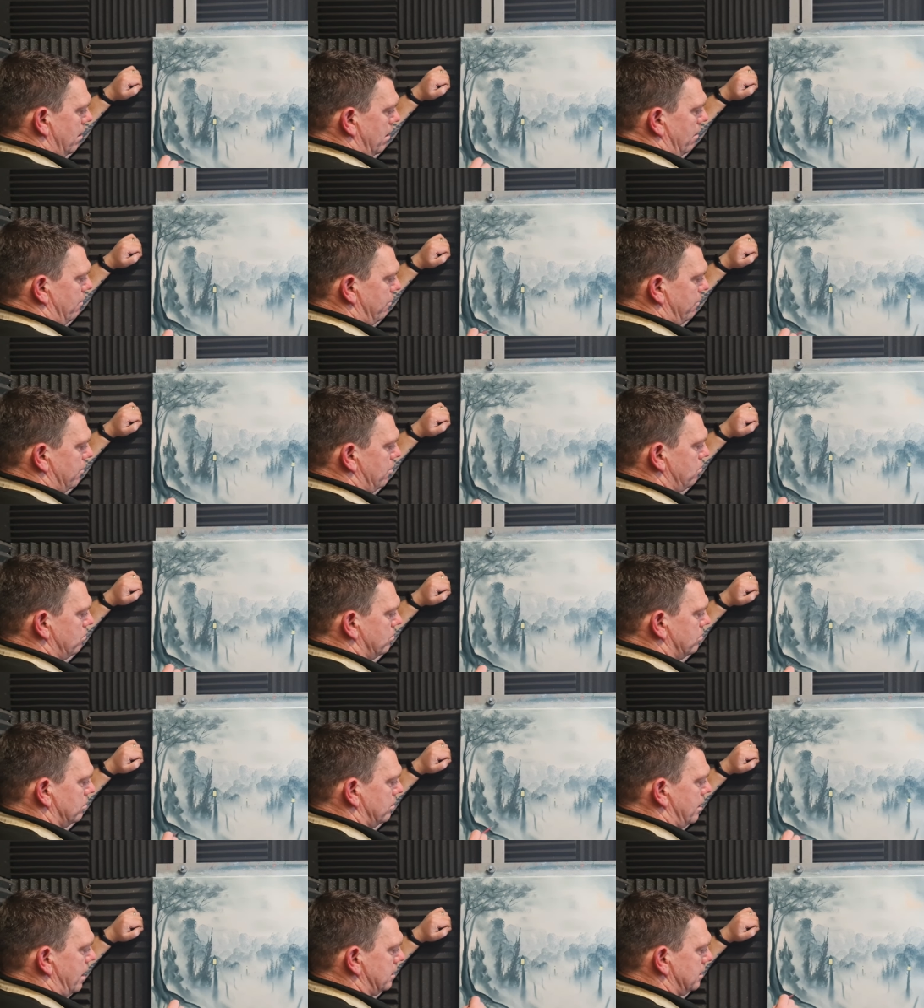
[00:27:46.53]
a few
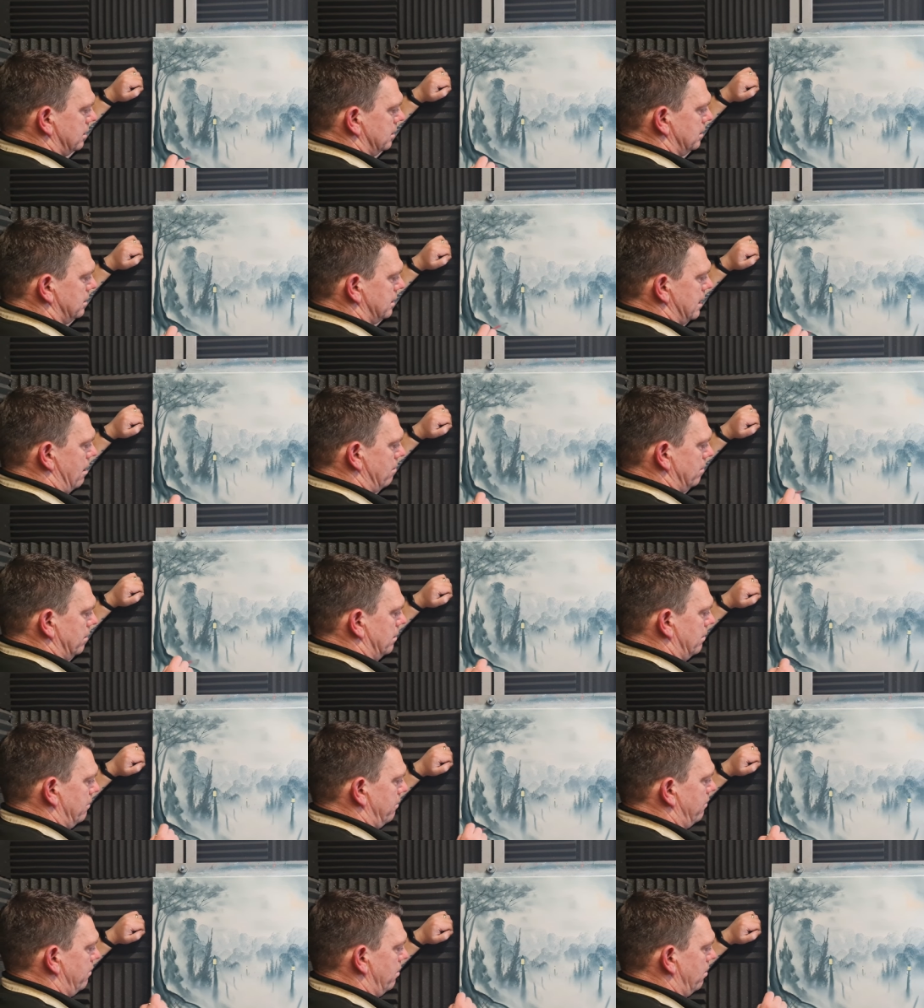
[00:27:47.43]
grasses down in
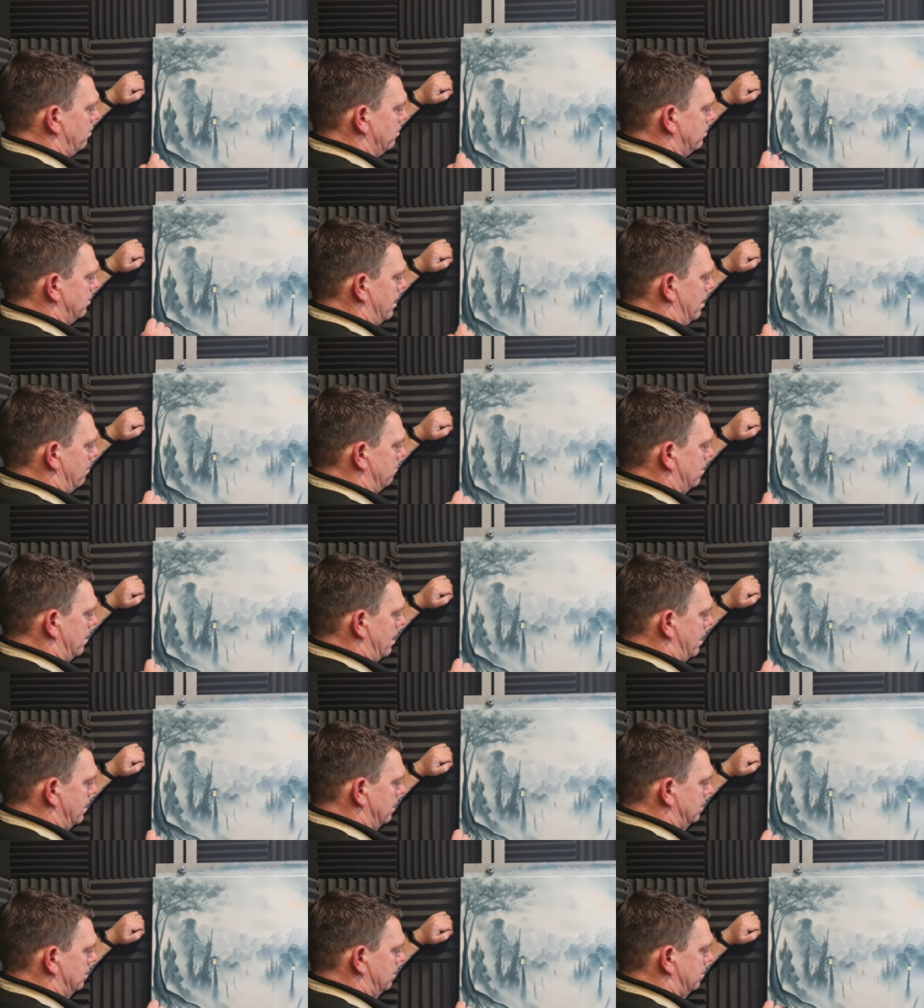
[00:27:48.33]
the foreground,
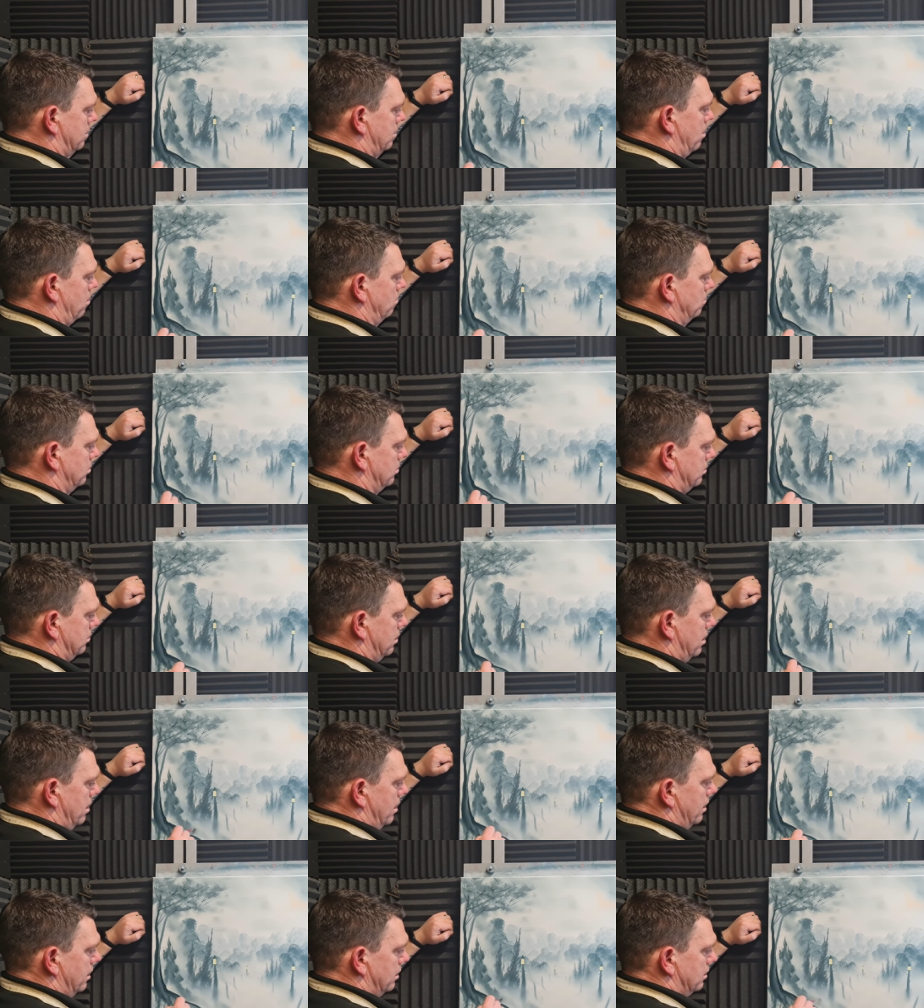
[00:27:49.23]
like so, just
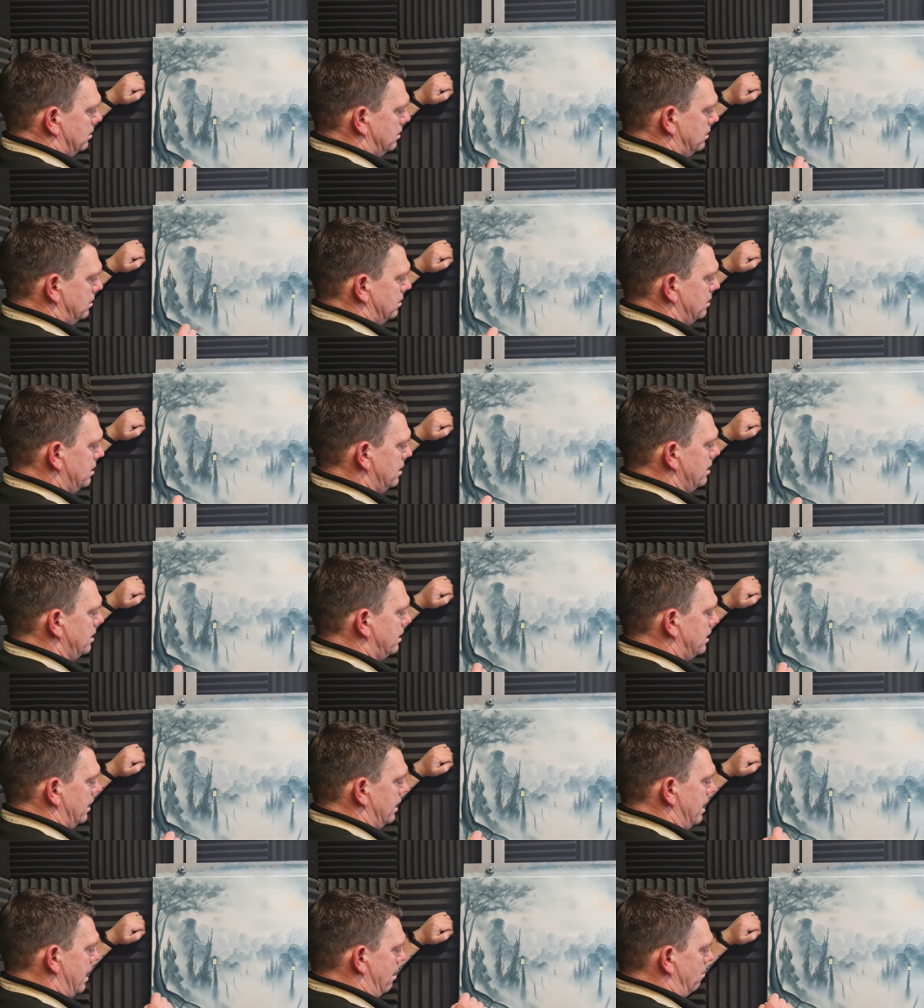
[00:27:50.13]

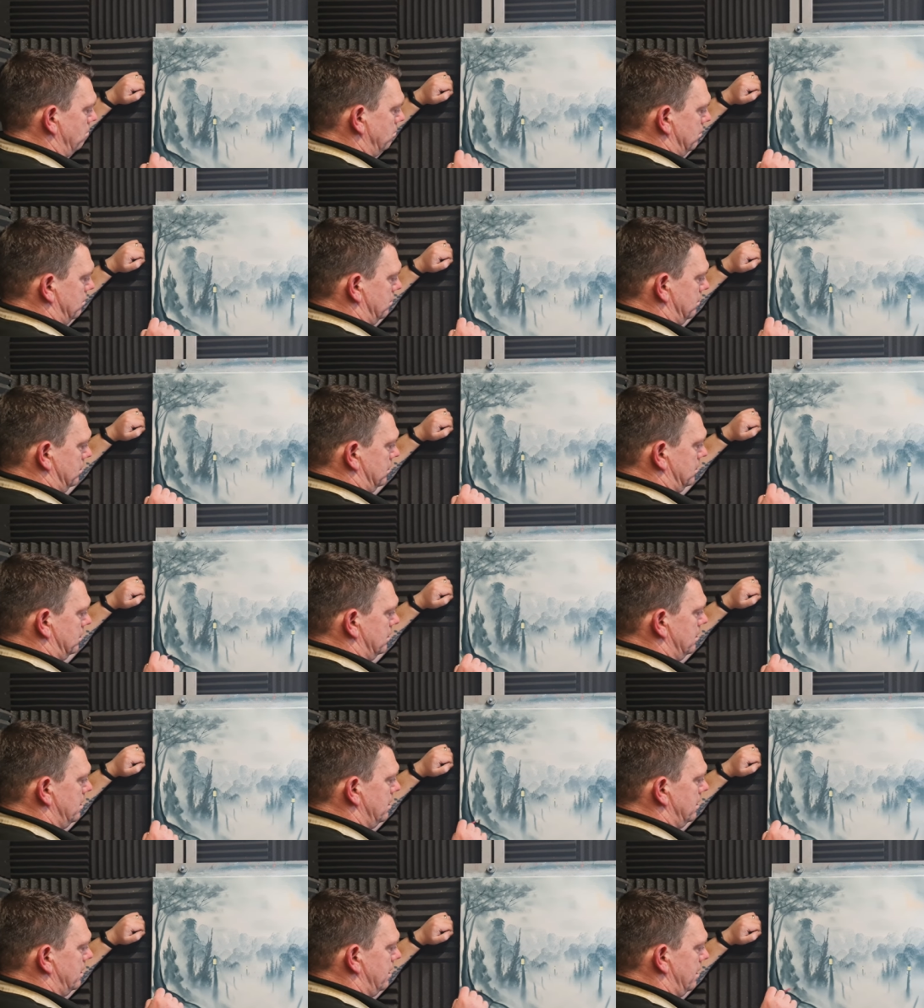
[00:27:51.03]
sneaking out
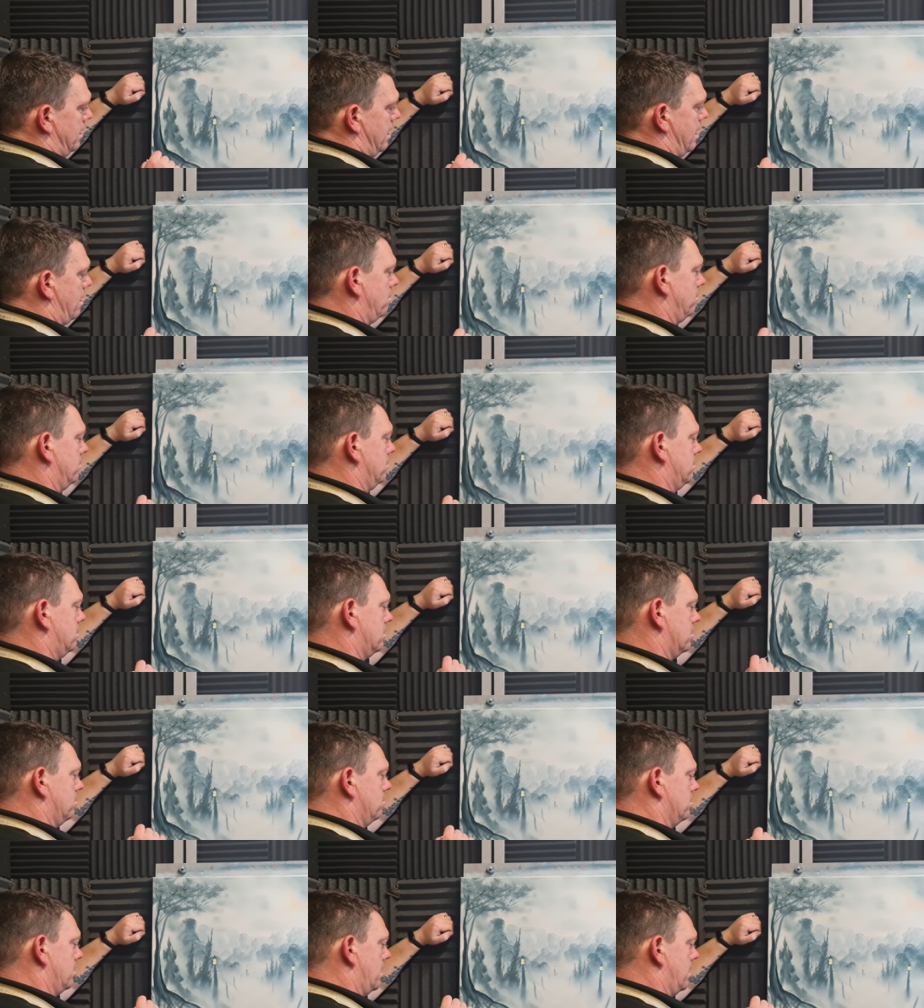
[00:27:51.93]

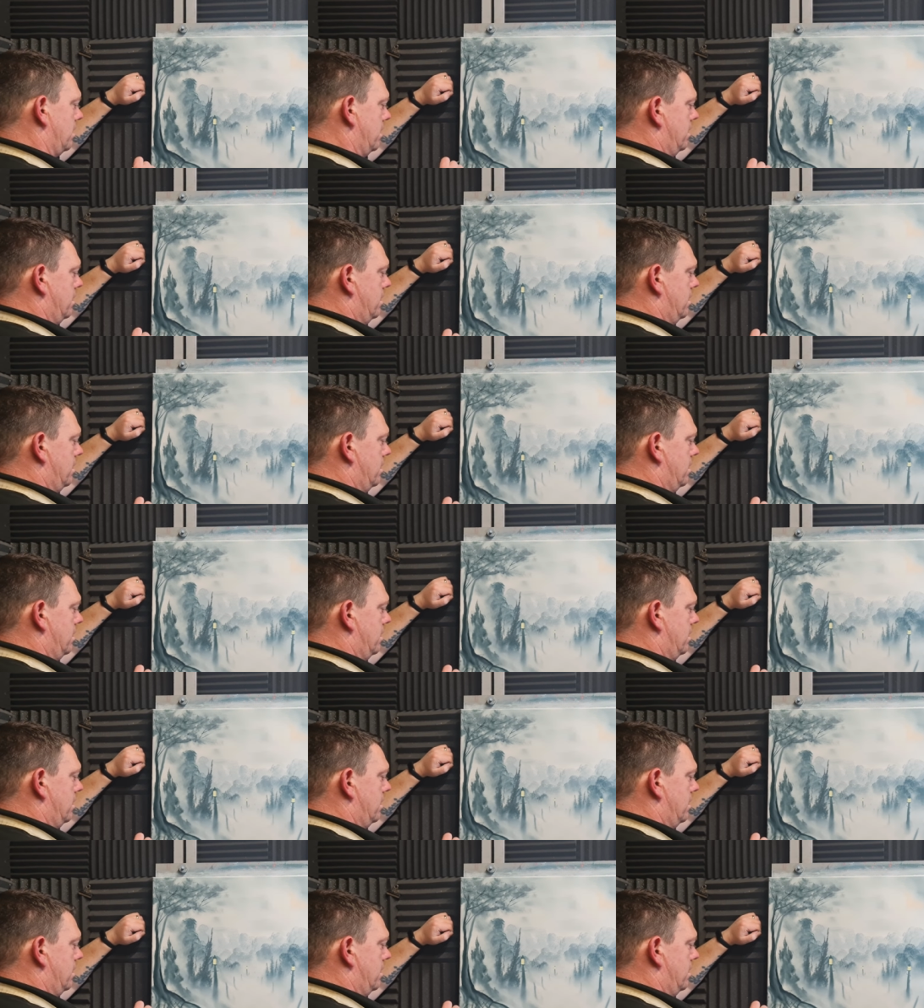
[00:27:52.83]
through the